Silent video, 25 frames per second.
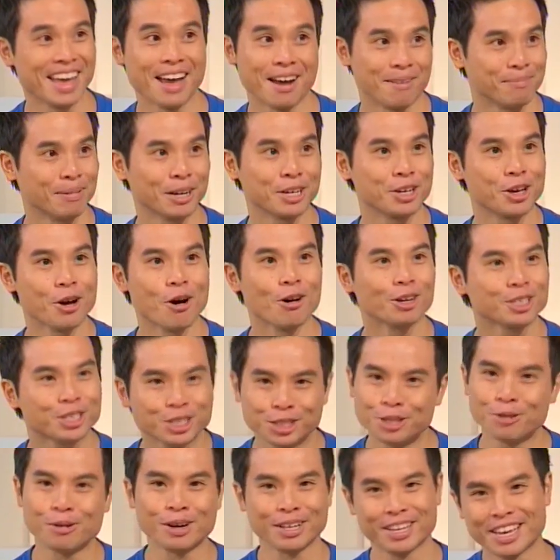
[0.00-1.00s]
yeah. but girls but,
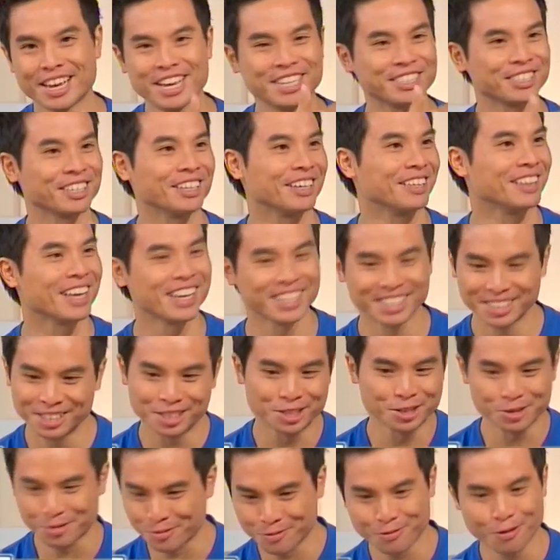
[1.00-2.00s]
do but, it easily. They can
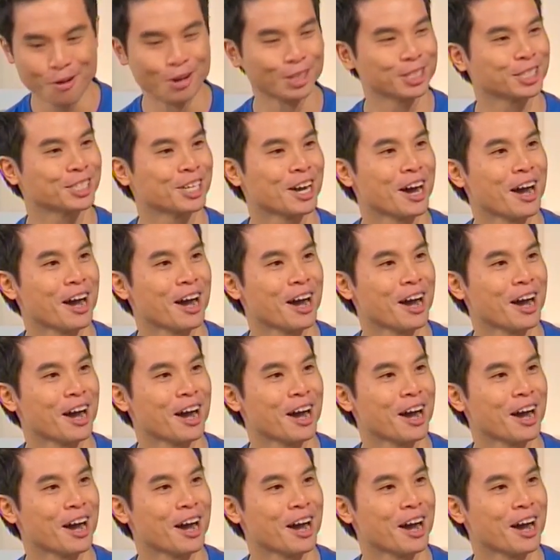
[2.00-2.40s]
do it first